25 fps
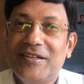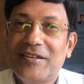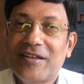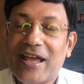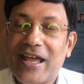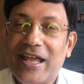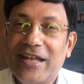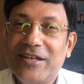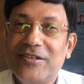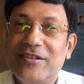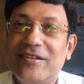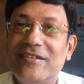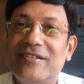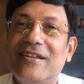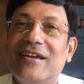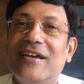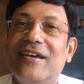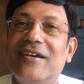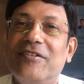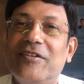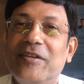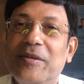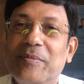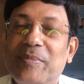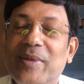and
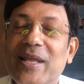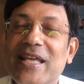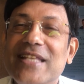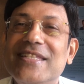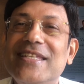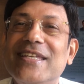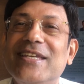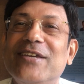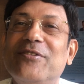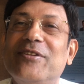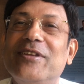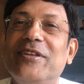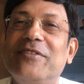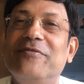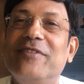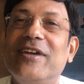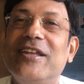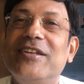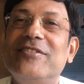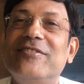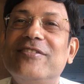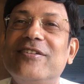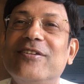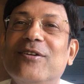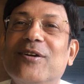replacing your
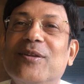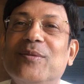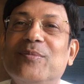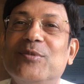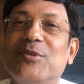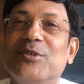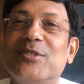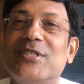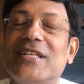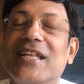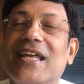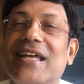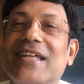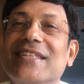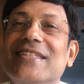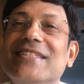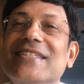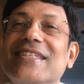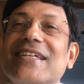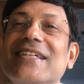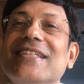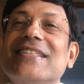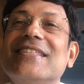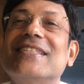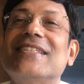inventory almost like
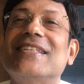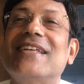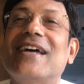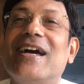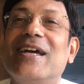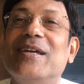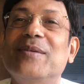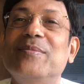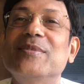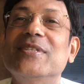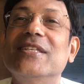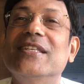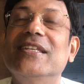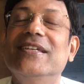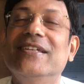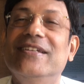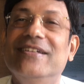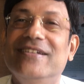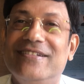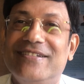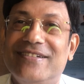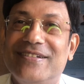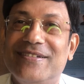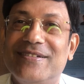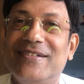6 times in a
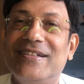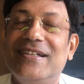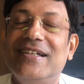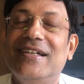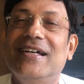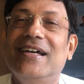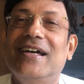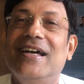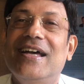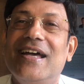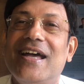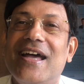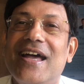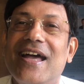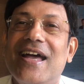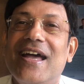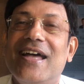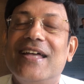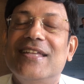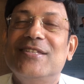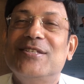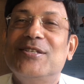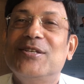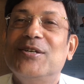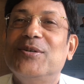year.
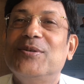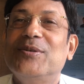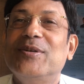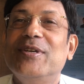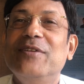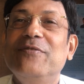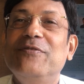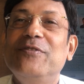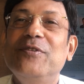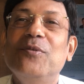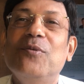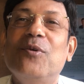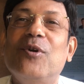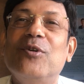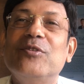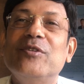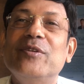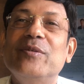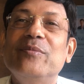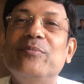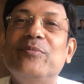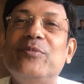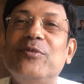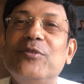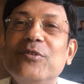So if you want to
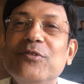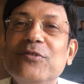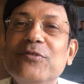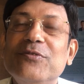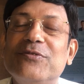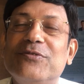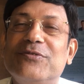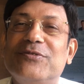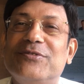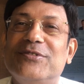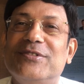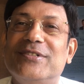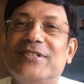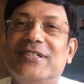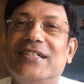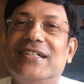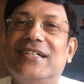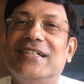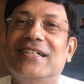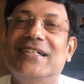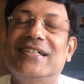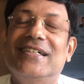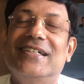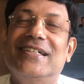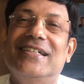improve
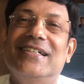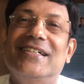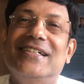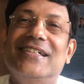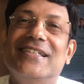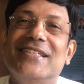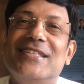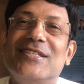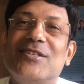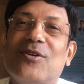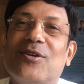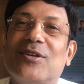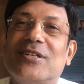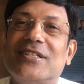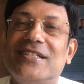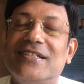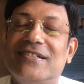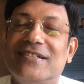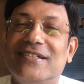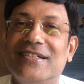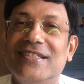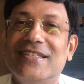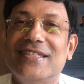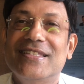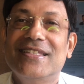stock
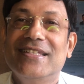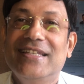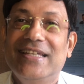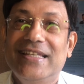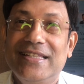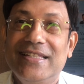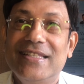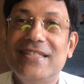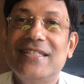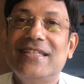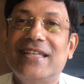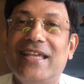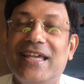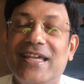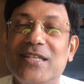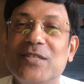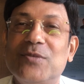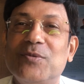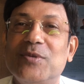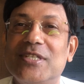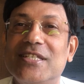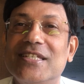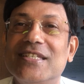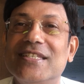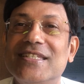turns, in this case,
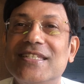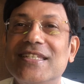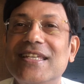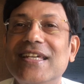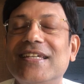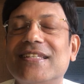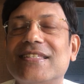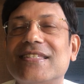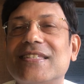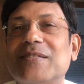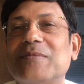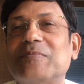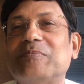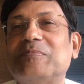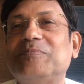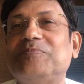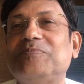which is 6,